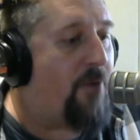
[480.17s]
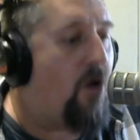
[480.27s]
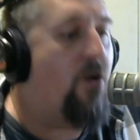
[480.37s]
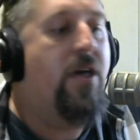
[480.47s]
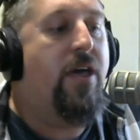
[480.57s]
the
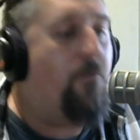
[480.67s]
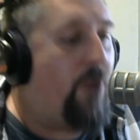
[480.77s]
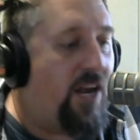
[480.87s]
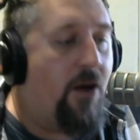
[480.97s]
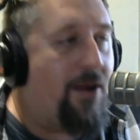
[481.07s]
ball.
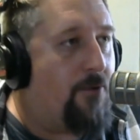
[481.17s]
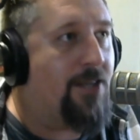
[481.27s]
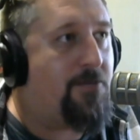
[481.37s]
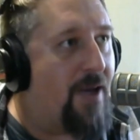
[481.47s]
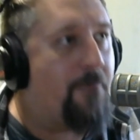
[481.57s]
We know he
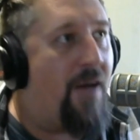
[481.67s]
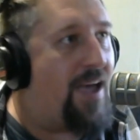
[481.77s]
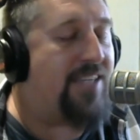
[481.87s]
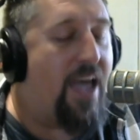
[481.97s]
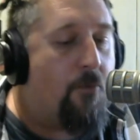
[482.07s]
wants big
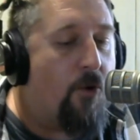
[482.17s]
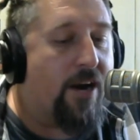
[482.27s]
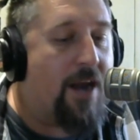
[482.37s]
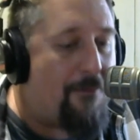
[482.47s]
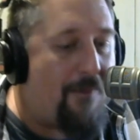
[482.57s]
plays, and
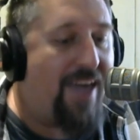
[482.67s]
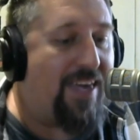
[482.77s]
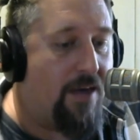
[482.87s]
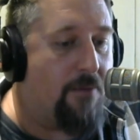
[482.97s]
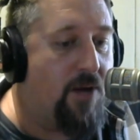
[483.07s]
we're going to
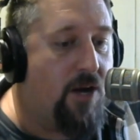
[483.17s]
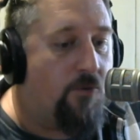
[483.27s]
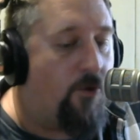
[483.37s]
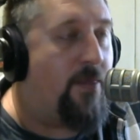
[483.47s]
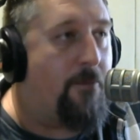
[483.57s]
make him
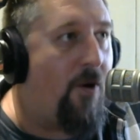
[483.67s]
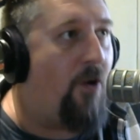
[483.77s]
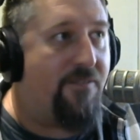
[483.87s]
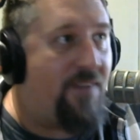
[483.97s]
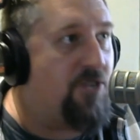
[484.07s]
run the
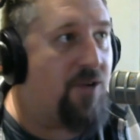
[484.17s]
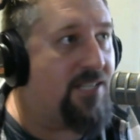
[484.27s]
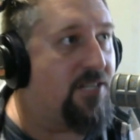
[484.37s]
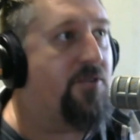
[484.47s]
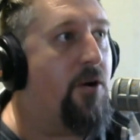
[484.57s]
ball. And if he
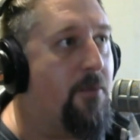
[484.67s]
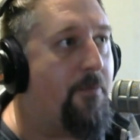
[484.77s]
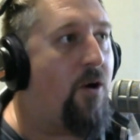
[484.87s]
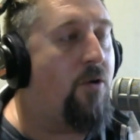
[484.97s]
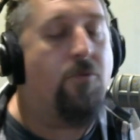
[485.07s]
tries to throw the
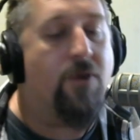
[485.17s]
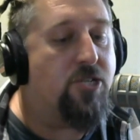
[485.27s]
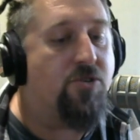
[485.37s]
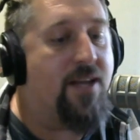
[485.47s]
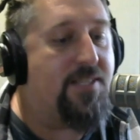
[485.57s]
ball, we're
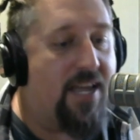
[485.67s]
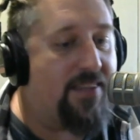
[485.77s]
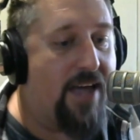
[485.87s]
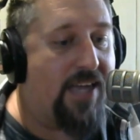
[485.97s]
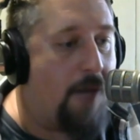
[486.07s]
going to try and
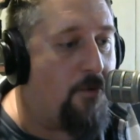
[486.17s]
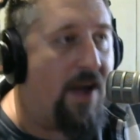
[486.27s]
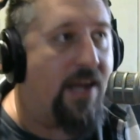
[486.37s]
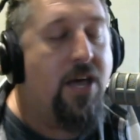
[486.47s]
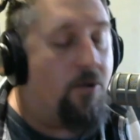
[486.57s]
take that game
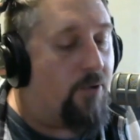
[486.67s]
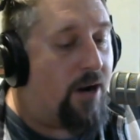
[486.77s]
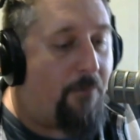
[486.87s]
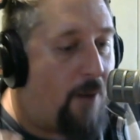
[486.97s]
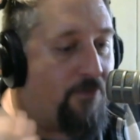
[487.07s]
away. We're
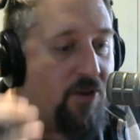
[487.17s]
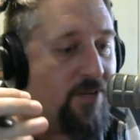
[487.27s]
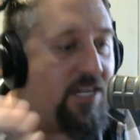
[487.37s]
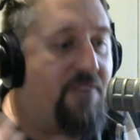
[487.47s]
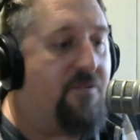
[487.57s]
going to bump the
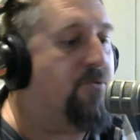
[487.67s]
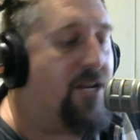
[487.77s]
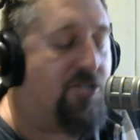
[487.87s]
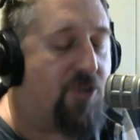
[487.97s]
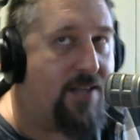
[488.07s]
receivers.
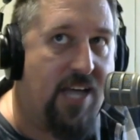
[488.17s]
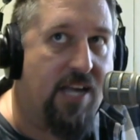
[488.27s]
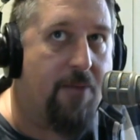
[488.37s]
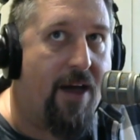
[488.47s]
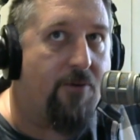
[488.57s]
We're going to try and
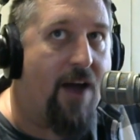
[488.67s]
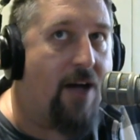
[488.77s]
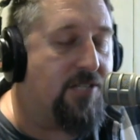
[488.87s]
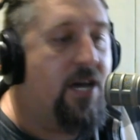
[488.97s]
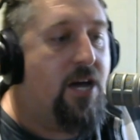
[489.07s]
take him out of
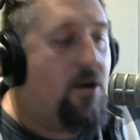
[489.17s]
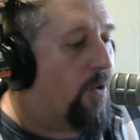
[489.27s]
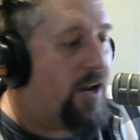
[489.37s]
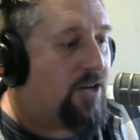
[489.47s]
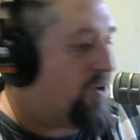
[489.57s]
routes.
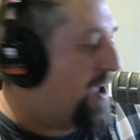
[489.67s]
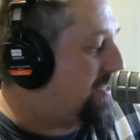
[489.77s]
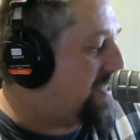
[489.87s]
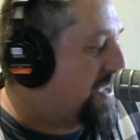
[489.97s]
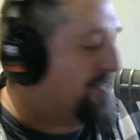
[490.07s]
We're going to try
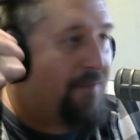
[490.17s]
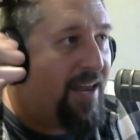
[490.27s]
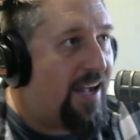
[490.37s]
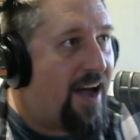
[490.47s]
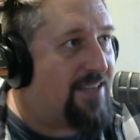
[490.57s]
and stick as
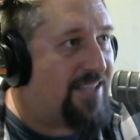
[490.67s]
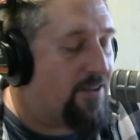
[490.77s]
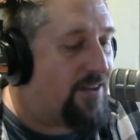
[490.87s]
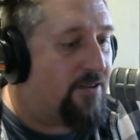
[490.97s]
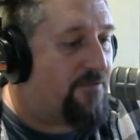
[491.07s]
many guys
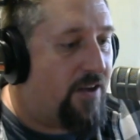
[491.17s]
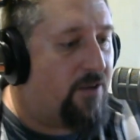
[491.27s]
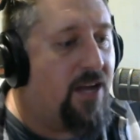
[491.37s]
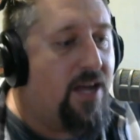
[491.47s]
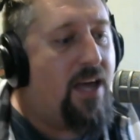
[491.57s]
out there in the
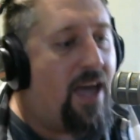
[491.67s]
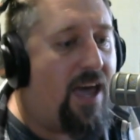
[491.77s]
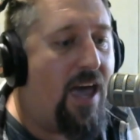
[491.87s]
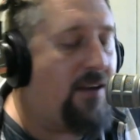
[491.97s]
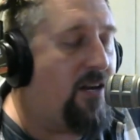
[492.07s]
field
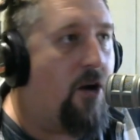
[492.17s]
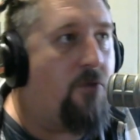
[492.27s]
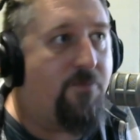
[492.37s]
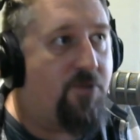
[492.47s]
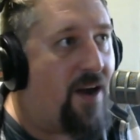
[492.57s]

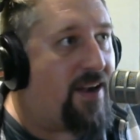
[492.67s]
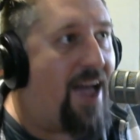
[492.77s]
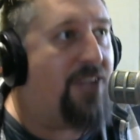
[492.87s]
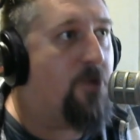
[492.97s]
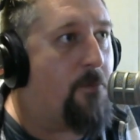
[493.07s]
and try
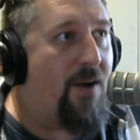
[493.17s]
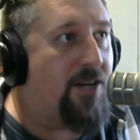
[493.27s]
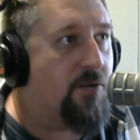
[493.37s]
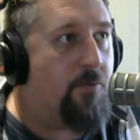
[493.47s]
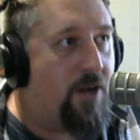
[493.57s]
natural
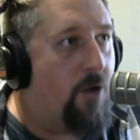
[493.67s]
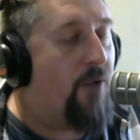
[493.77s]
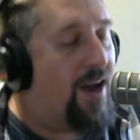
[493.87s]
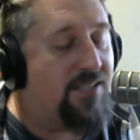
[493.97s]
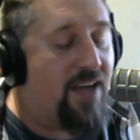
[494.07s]
pressure. We know
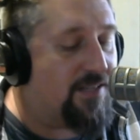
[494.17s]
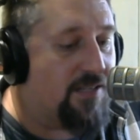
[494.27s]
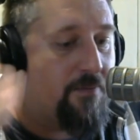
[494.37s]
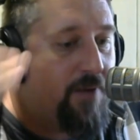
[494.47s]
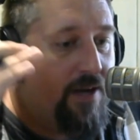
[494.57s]
Rice got
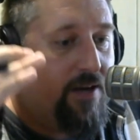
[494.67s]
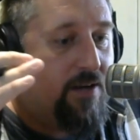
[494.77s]
some